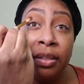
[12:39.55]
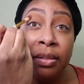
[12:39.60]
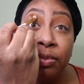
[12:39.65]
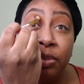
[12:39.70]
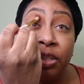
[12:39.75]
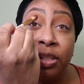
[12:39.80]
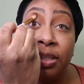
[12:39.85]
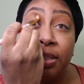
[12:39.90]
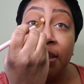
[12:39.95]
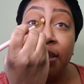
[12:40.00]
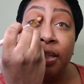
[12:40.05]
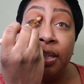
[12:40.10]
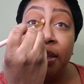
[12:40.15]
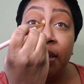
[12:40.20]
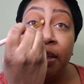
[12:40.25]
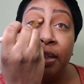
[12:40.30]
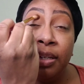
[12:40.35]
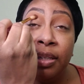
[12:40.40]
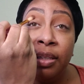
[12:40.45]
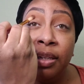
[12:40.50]
them just
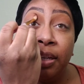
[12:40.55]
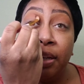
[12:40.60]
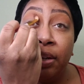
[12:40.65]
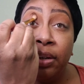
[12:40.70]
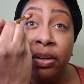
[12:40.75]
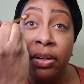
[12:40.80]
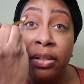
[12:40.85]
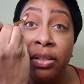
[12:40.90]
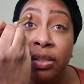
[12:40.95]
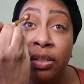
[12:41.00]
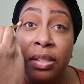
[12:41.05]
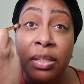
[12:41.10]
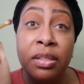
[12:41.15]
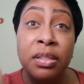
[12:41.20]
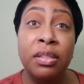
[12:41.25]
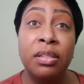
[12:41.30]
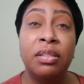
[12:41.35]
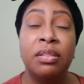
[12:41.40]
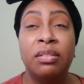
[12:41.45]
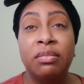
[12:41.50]
sitting in there and
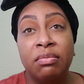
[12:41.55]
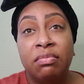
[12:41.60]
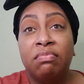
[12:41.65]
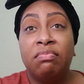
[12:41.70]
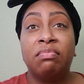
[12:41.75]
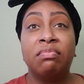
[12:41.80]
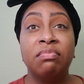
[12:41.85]
just,